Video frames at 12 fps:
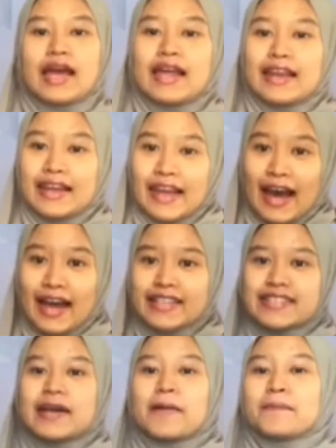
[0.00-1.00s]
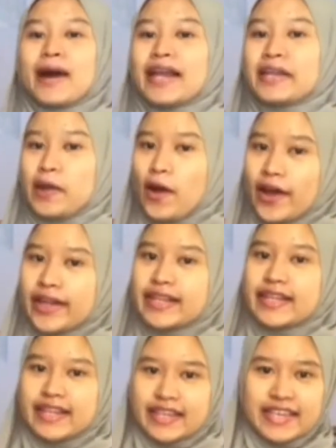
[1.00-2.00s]
Last but not
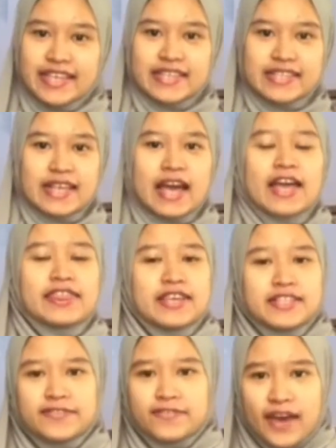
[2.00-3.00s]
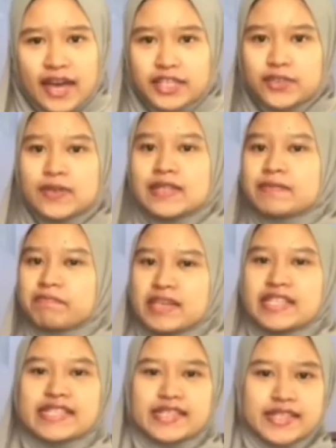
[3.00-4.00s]
least, this factual
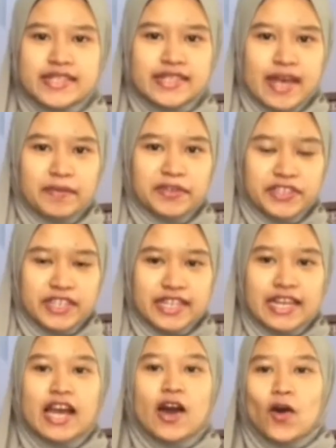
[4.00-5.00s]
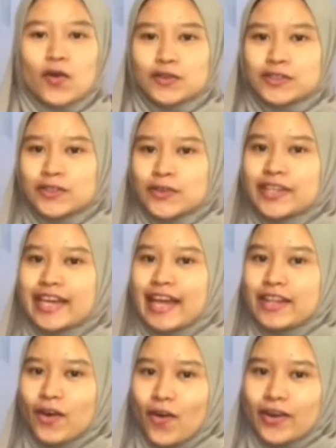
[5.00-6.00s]
misconception also can
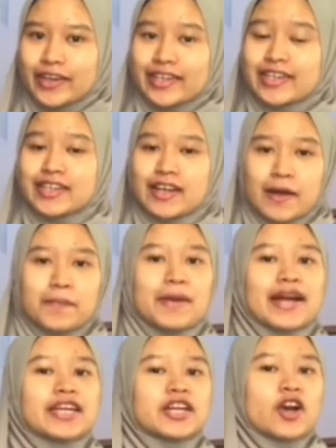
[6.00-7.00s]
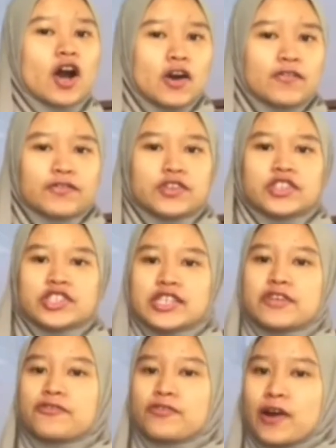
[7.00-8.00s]
occur by the confusion
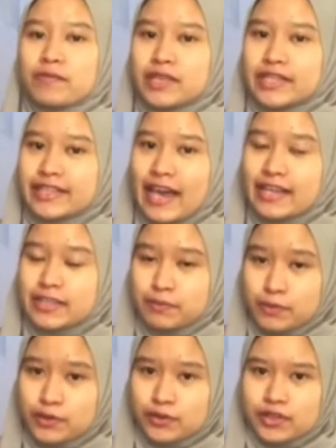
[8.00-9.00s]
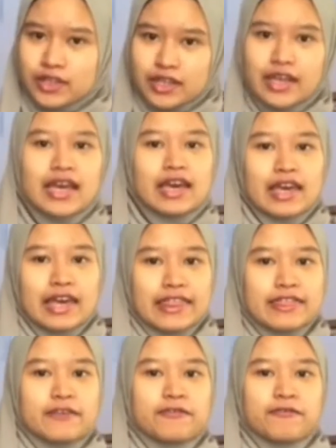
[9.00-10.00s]
from the textbook. In the
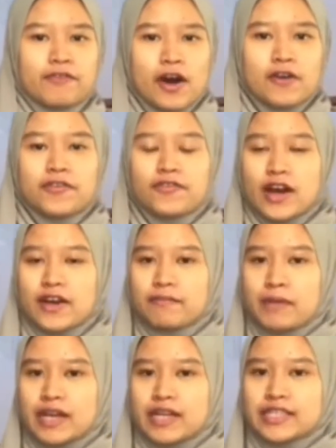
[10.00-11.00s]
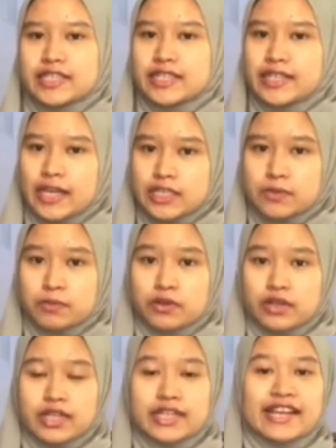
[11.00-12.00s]
Form 5 biology textbook,
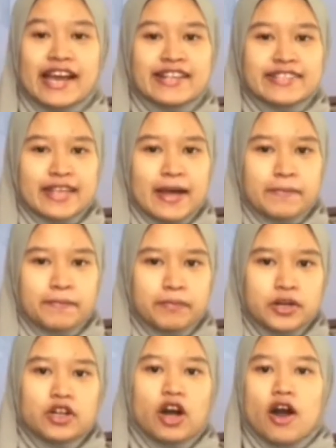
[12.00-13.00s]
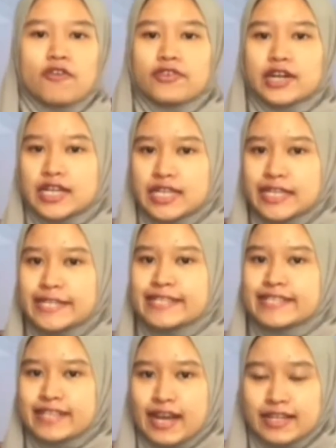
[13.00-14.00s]
the example of early
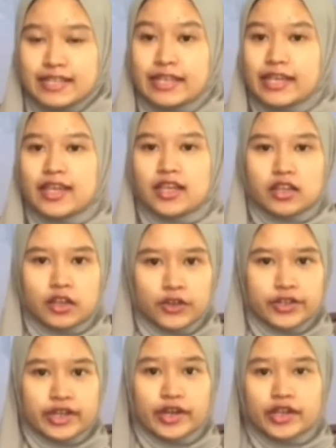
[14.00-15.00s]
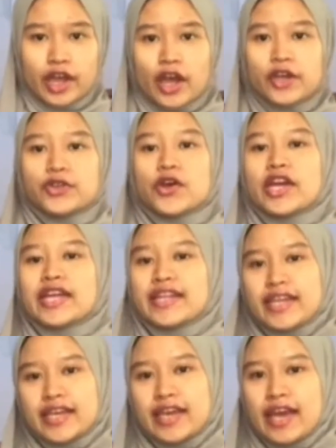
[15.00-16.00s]
study included to
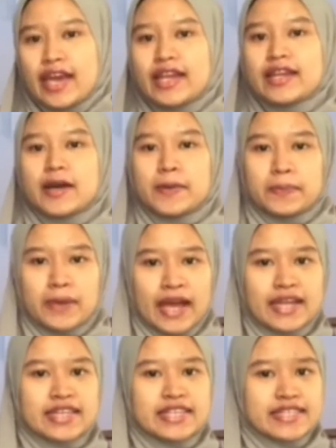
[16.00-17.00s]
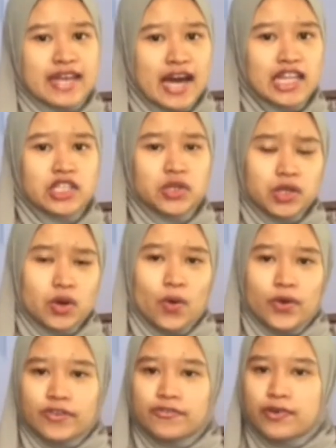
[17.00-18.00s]
indicate a plant is undergoing
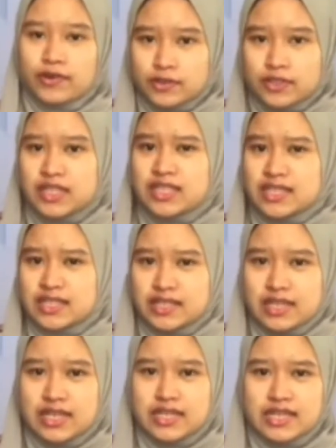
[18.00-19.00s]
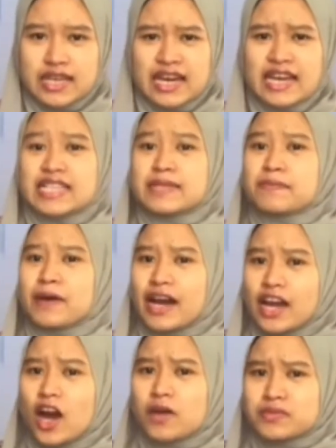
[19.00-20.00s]
photosynthesis is by
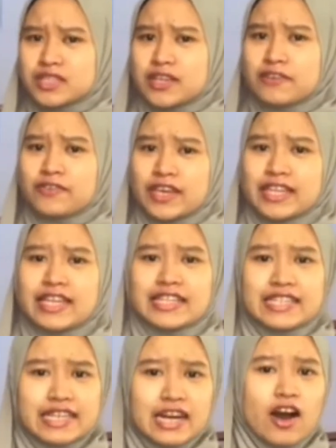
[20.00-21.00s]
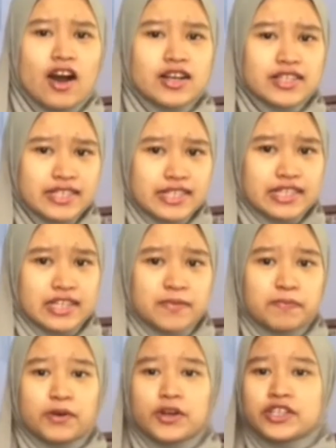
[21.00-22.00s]
observing the oxygen
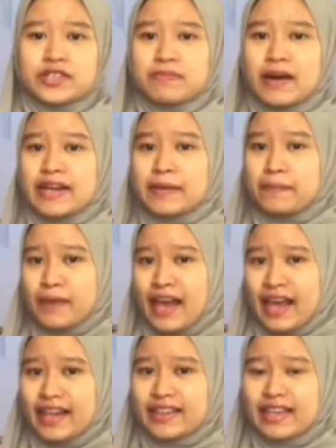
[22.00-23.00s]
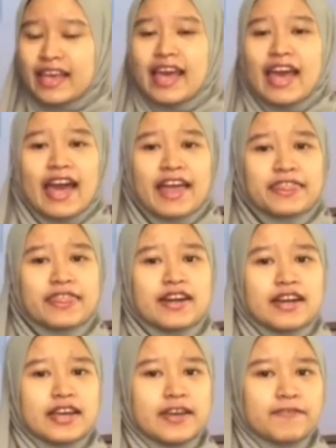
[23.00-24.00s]
produced by the plant and the
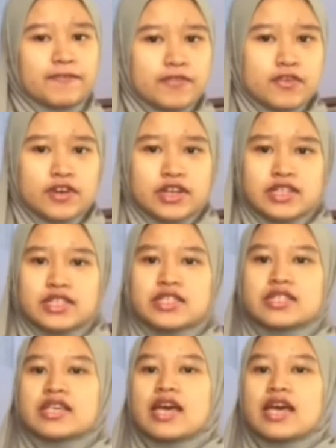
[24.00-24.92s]
influence